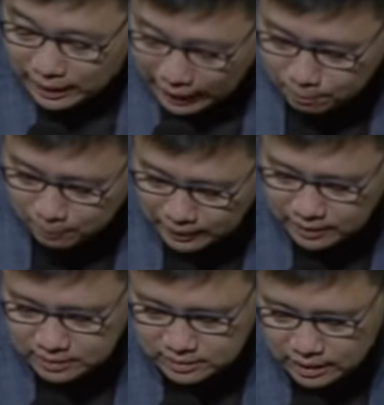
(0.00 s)
like
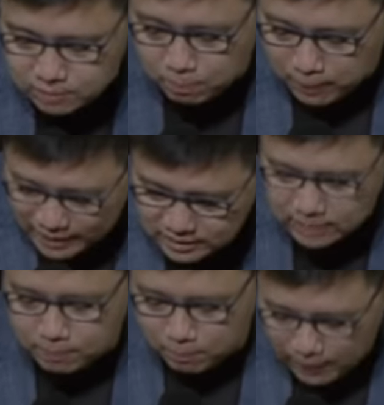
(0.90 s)
Peter says,
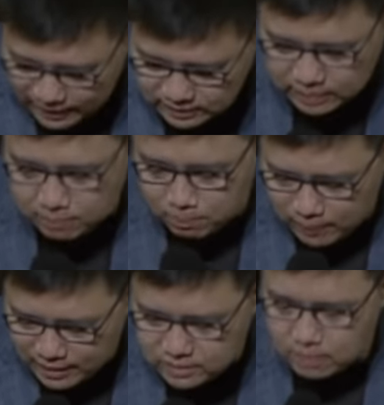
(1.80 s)
blessed, blessed,
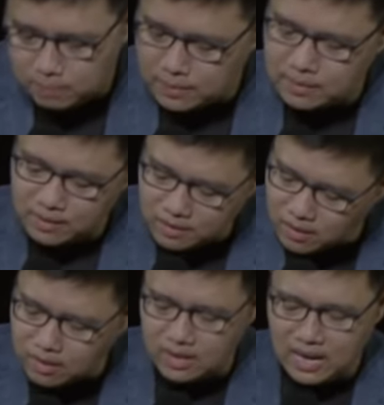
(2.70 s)
blessed be the
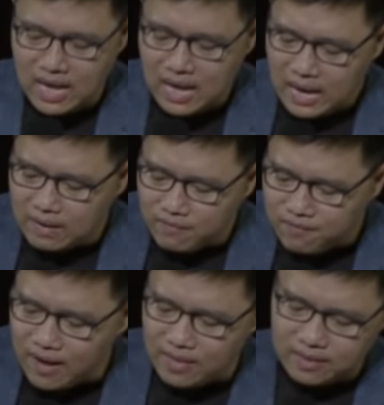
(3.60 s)
God and
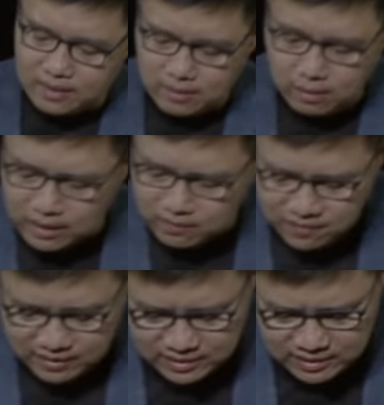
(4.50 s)
Father. Look at the
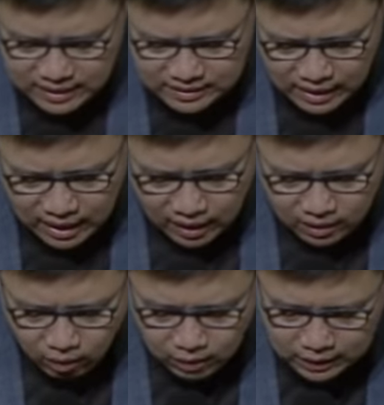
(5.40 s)
verse. It says,
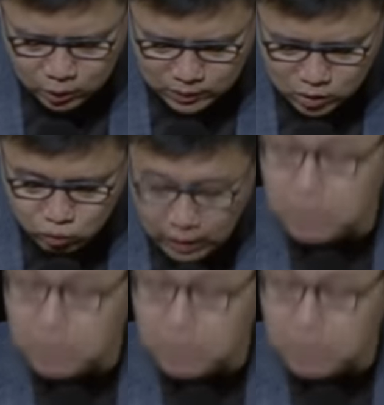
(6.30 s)
according to His great